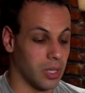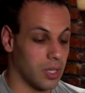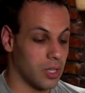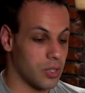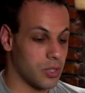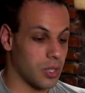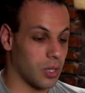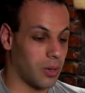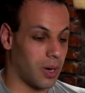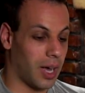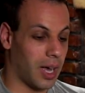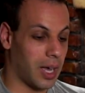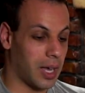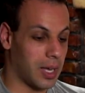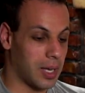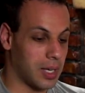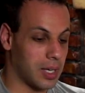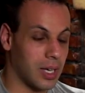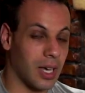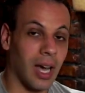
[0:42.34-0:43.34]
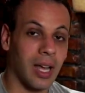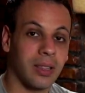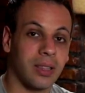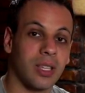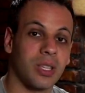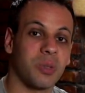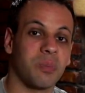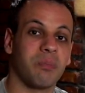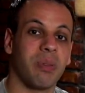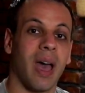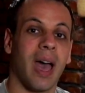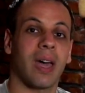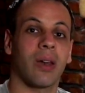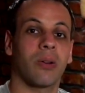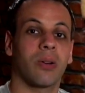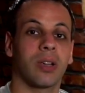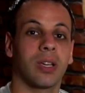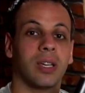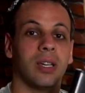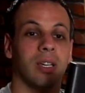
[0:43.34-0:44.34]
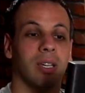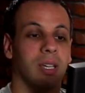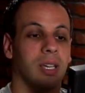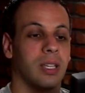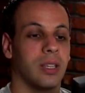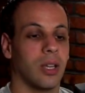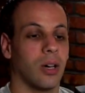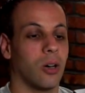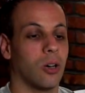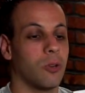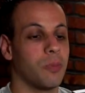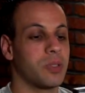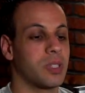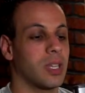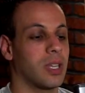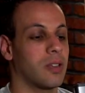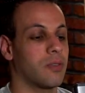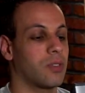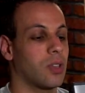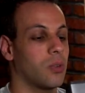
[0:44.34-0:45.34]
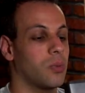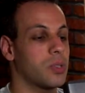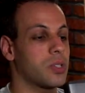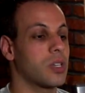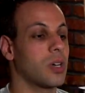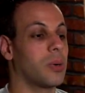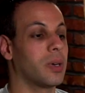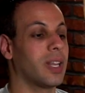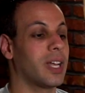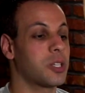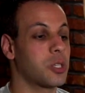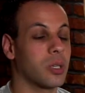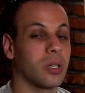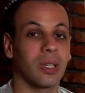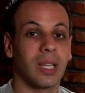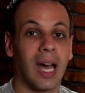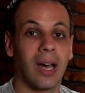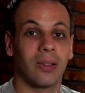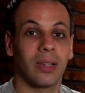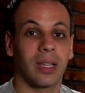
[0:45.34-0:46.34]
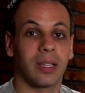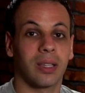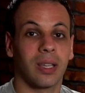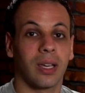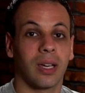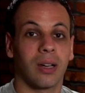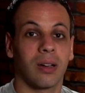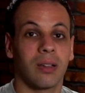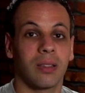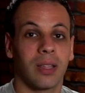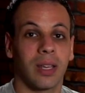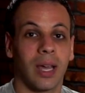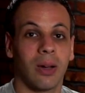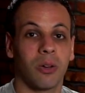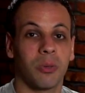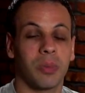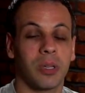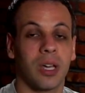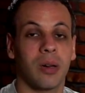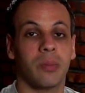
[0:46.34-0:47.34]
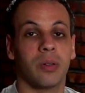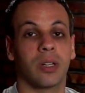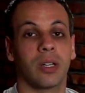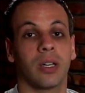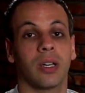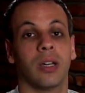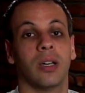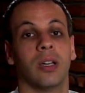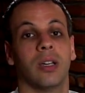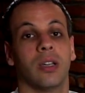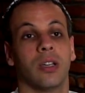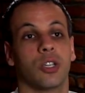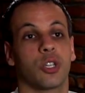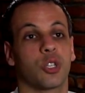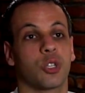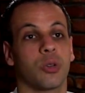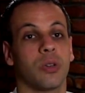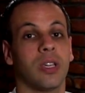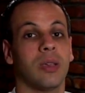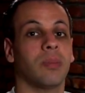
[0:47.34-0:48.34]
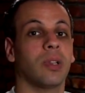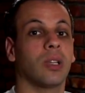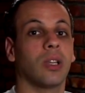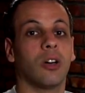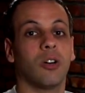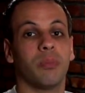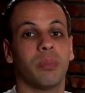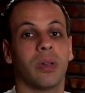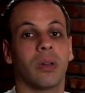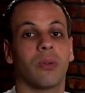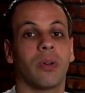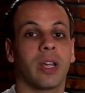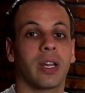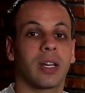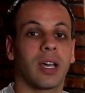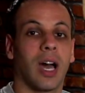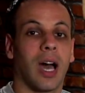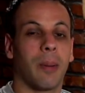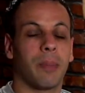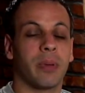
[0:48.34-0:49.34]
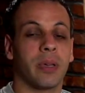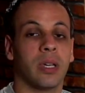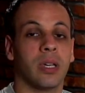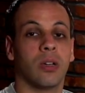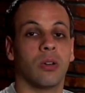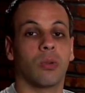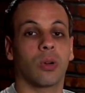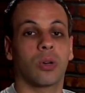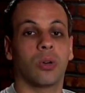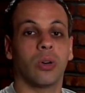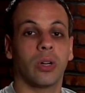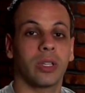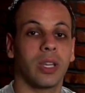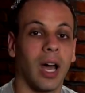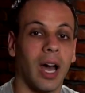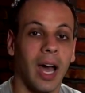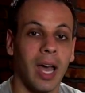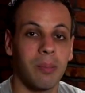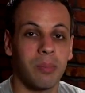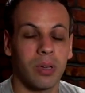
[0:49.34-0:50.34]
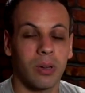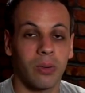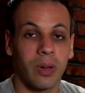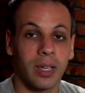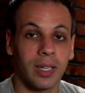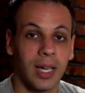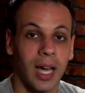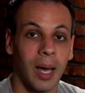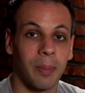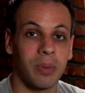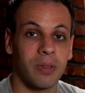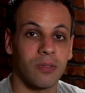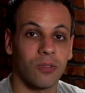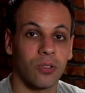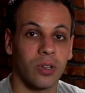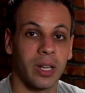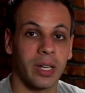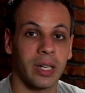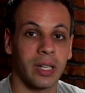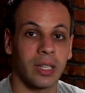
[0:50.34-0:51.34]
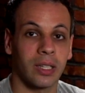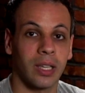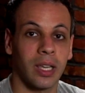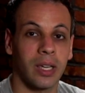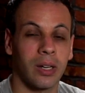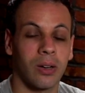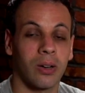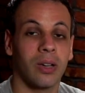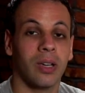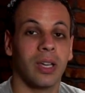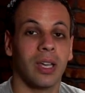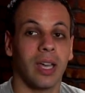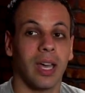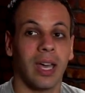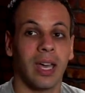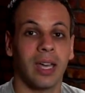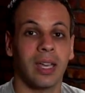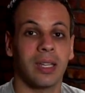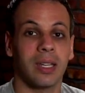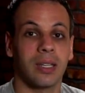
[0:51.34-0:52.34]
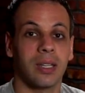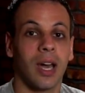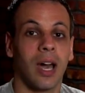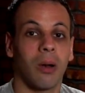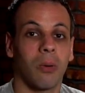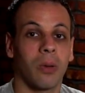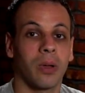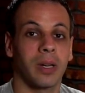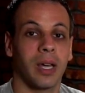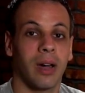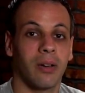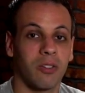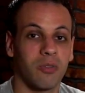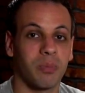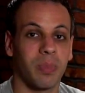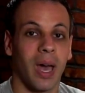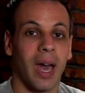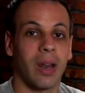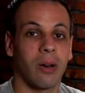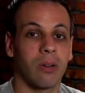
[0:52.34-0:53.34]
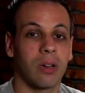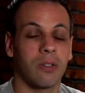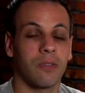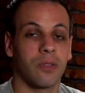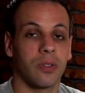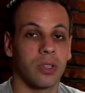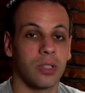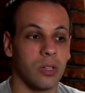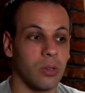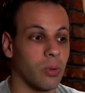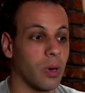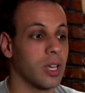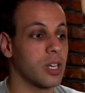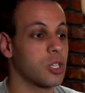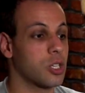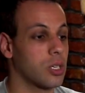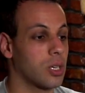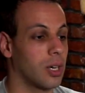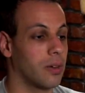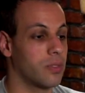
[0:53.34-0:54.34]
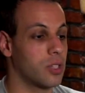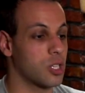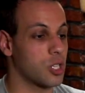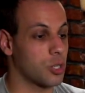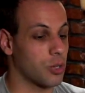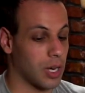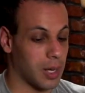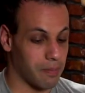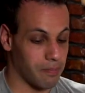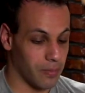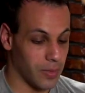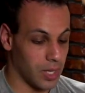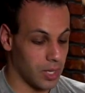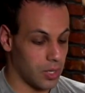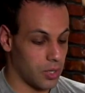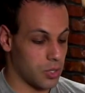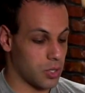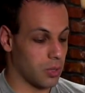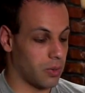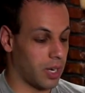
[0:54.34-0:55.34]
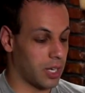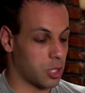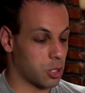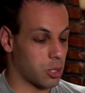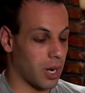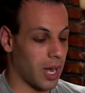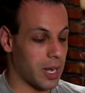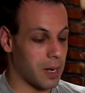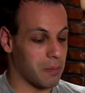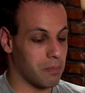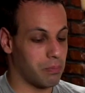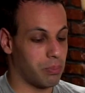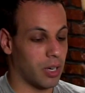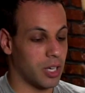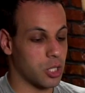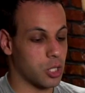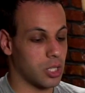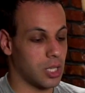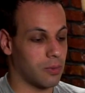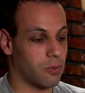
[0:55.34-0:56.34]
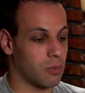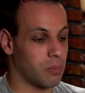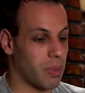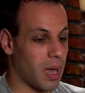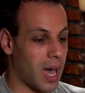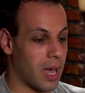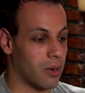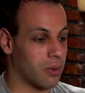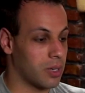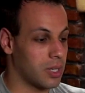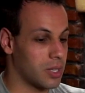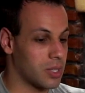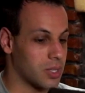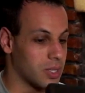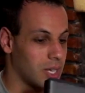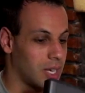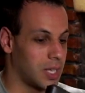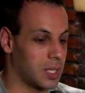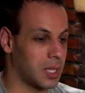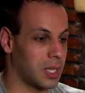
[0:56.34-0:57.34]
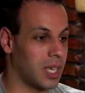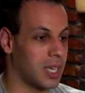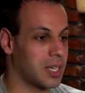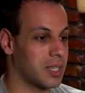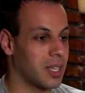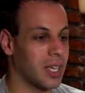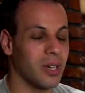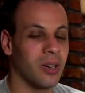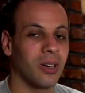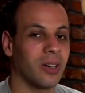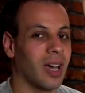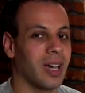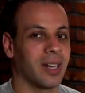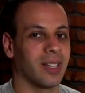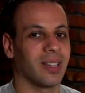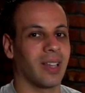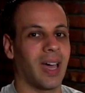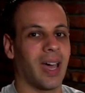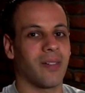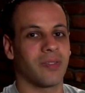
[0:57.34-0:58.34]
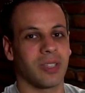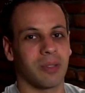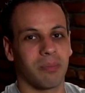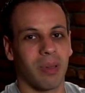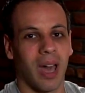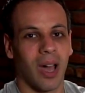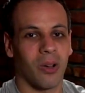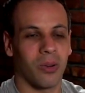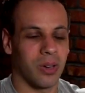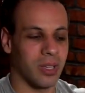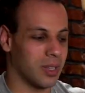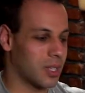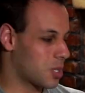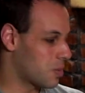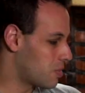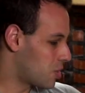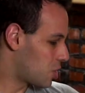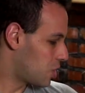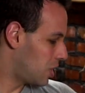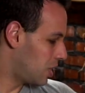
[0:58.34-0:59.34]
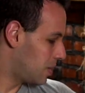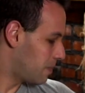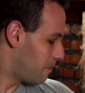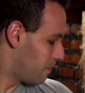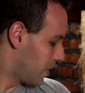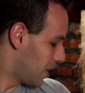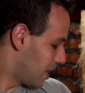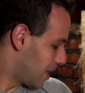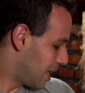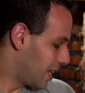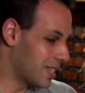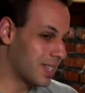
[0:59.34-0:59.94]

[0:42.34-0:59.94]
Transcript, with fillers: So I got this battery in the hopes that if there was no electrical outlet there, that I would be able to stream the low bitrate copy, record the high bitrate copy for editing later, and not run out of battery for the duration of the stream. So I tried a bunch of different batteries, and they, they all kind of laughed at powering this machine. Again,